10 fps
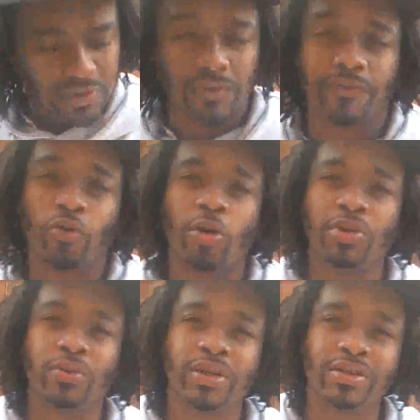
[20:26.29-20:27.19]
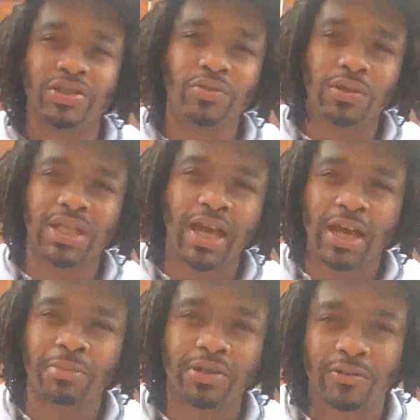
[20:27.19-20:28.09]
To form you into a
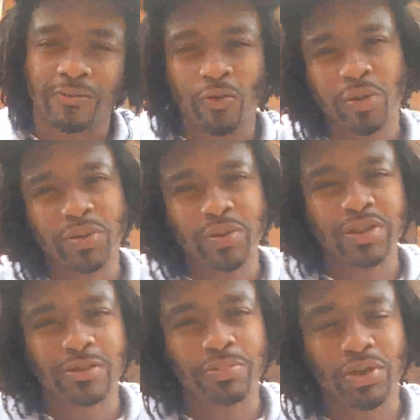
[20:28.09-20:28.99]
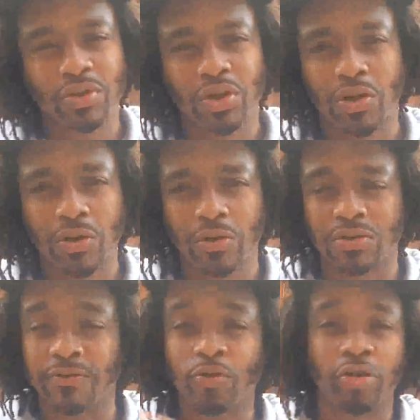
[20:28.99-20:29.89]
diamond, to form you into pure
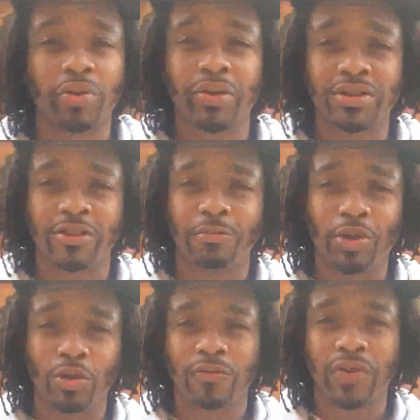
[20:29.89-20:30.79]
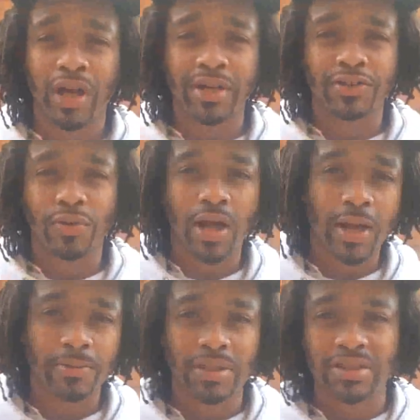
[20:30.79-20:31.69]
gold, to form you into the purified
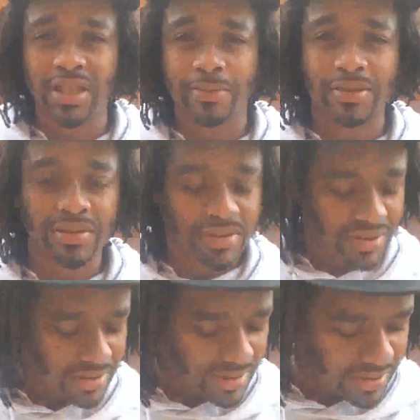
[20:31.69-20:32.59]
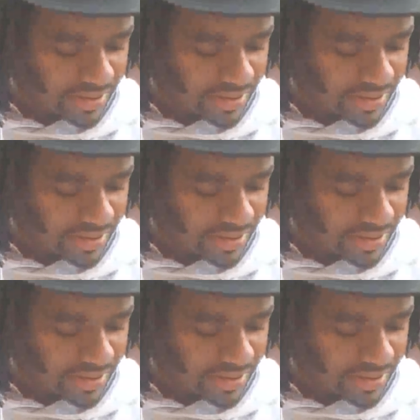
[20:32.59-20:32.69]
drop, the substance.